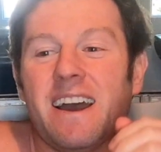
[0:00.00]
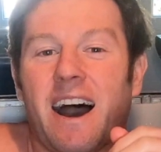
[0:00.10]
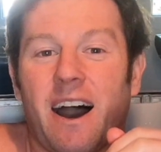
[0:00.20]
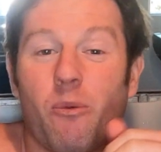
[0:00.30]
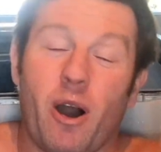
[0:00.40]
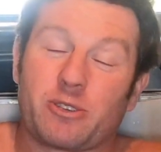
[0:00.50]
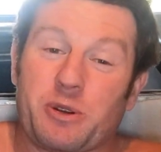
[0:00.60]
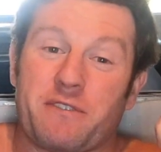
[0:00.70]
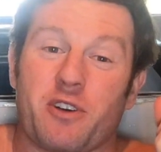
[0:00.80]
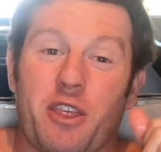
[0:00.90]
Watch
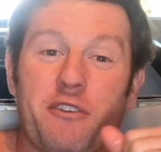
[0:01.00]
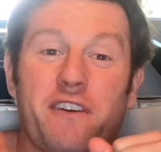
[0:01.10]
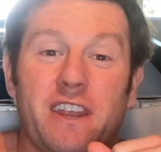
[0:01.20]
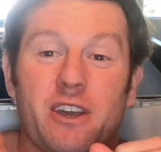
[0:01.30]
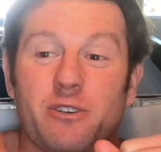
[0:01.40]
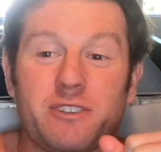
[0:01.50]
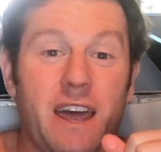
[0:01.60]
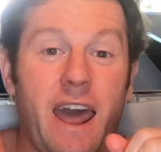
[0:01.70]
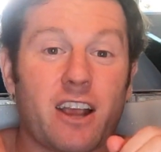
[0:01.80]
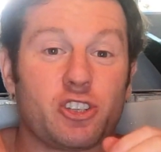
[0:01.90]
one of our other videos
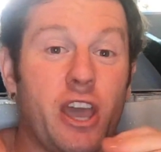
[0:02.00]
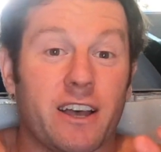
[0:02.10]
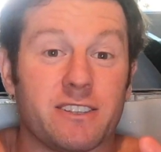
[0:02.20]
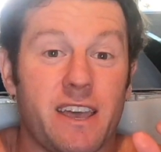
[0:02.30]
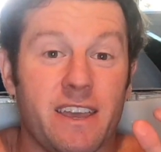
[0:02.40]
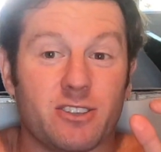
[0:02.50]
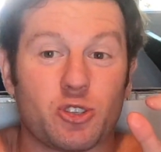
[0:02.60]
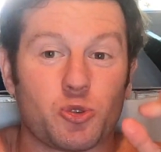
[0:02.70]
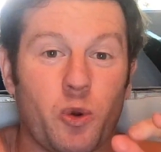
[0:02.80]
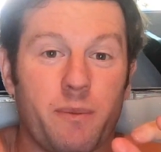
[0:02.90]
that actually has a
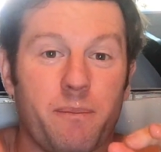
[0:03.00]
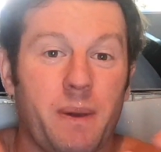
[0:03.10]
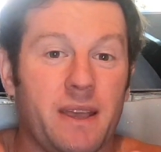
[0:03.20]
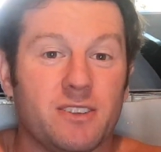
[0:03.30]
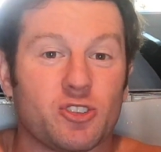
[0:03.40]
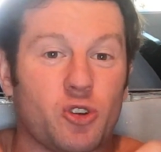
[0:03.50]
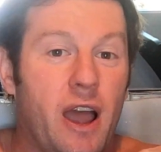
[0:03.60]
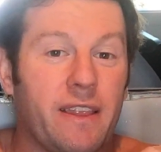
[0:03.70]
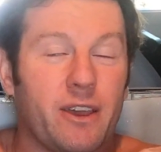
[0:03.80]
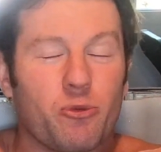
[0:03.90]
swim-based
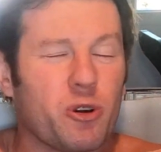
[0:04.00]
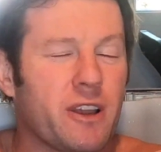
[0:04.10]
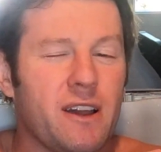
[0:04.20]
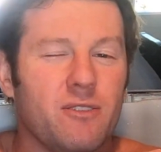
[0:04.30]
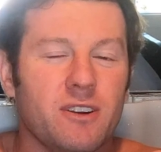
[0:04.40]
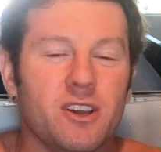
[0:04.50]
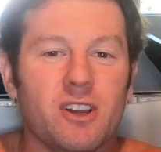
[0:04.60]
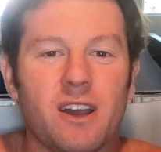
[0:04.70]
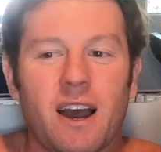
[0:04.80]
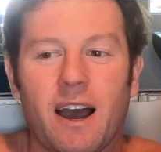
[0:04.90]
dryland workout.
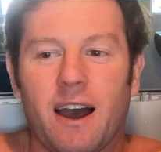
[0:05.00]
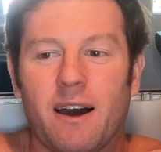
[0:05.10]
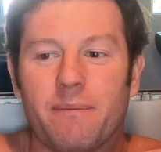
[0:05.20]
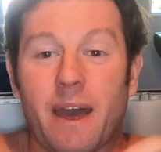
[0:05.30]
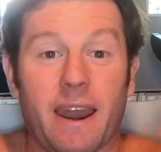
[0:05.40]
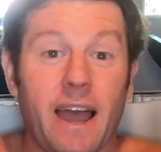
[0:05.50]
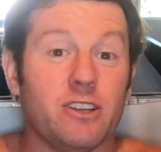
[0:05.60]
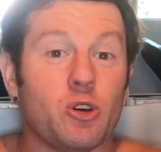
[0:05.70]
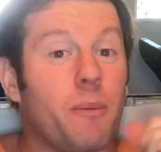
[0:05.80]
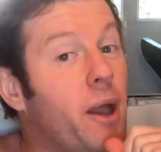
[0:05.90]
that I
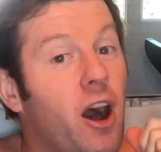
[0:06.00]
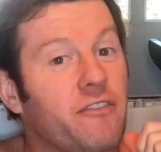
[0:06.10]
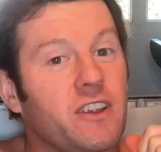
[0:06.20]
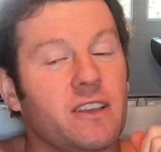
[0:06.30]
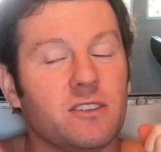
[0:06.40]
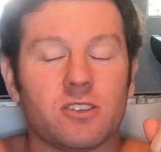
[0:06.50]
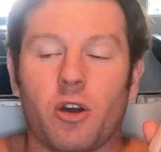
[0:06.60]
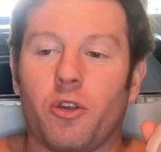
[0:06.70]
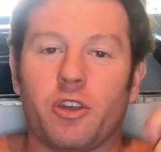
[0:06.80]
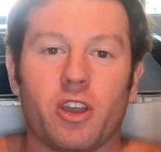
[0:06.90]
do on my off days.
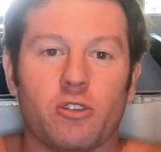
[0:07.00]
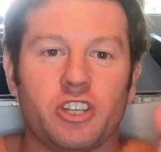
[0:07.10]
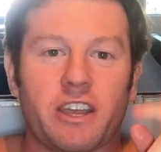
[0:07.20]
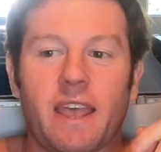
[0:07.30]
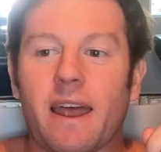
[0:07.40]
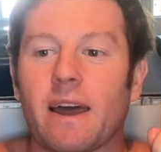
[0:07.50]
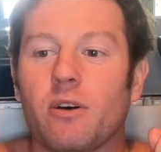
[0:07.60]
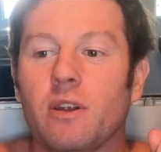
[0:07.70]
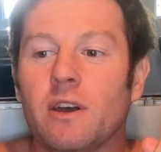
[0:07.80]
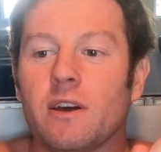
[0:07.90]
So you can go check that
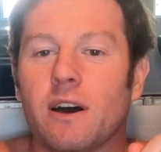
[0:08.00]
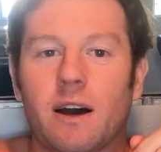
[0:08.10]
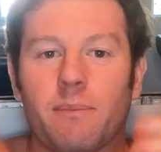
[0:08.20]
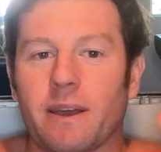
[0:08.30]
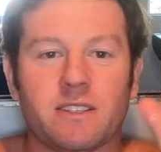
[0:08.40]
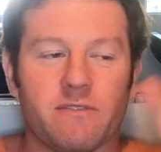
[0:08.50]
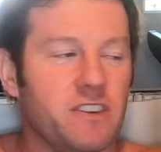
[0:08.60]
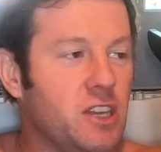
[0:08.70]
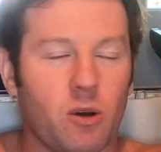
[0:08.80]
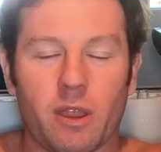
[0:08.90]
out. It's a
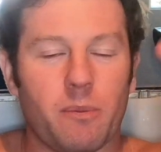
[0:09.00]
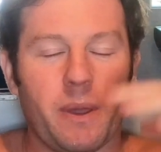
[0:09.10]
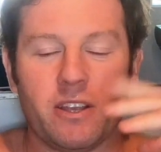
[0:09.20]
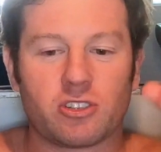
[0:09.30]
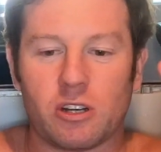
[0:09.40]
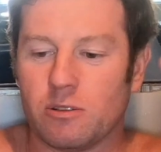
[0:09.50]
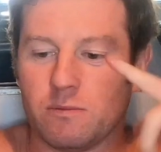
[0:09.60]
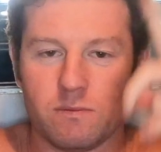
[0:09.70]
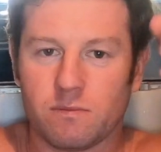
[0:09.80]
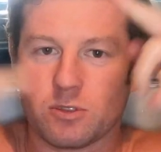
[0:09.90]
video on the page.
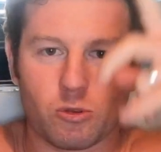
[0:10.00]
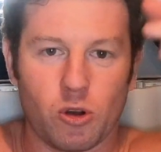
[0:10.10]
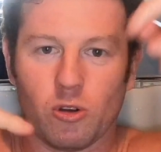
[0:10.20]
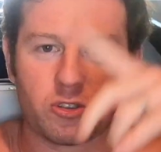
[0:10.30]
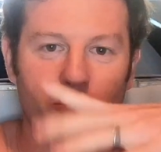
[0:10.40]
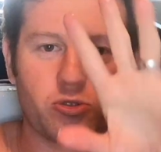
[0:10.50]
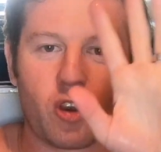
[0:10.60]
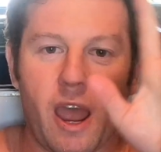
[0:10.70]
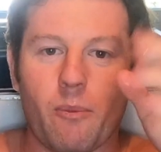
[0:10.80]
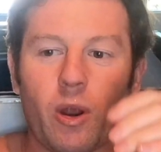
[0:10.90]
Go scroll,
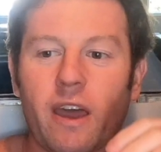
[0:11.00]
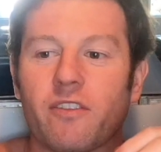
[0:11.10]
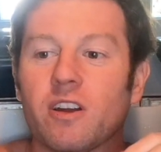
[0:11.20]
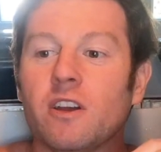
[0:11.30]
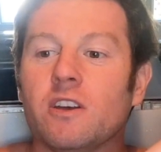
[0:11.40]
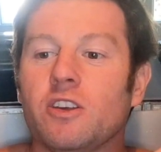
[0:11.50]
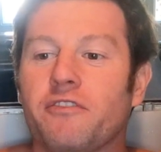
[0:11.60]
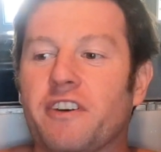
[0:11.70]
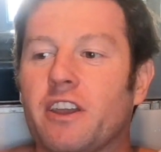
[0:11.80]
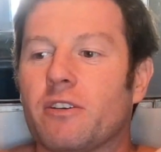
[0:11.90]
subscribe, whatever.
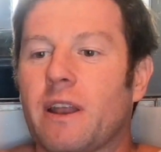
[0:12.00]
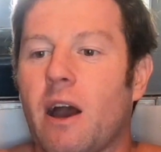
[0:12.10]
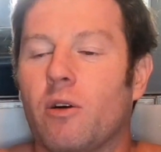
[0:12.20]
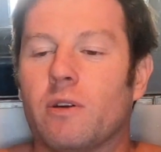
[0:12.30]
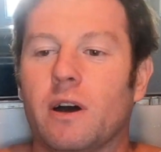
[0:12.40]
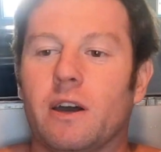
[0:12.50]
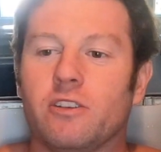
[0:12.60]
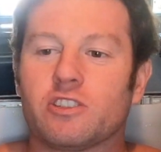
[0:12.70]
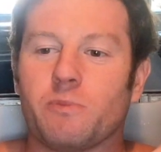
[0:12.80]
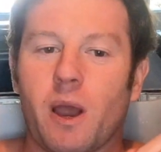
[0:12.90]
You'll figure it out.
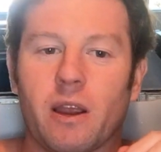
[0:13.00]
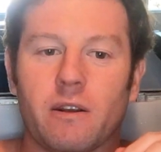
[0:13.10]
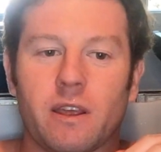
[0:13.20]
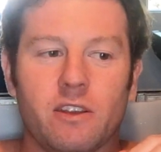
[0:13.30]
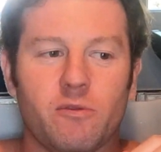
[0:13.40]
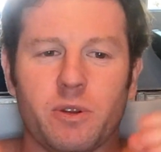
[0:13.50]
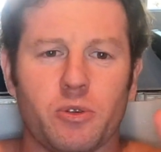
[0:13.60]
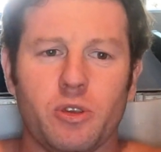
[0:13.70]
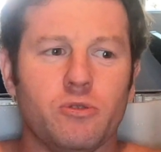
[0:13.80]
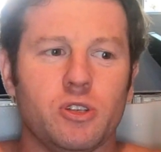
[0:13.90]
You're smart, and you've been
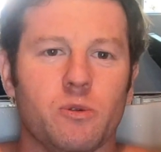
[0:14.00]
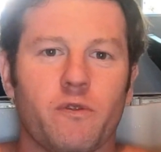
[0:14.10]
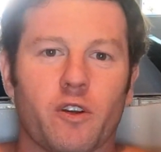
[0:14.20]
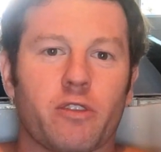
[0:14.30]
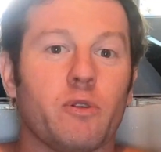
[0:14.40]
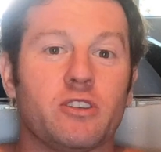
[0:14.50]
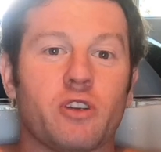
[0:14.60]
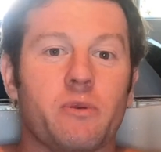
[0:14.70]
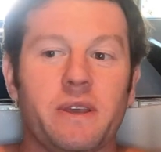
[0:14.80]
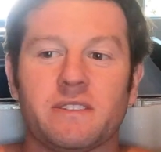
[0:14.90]
doing YouTube for 3
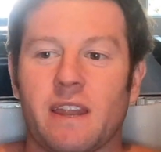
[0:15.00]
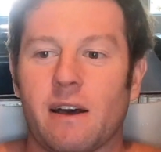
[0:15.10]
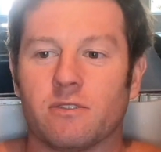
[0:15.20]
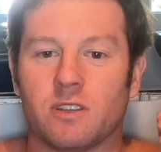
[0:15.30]
straight weeks now.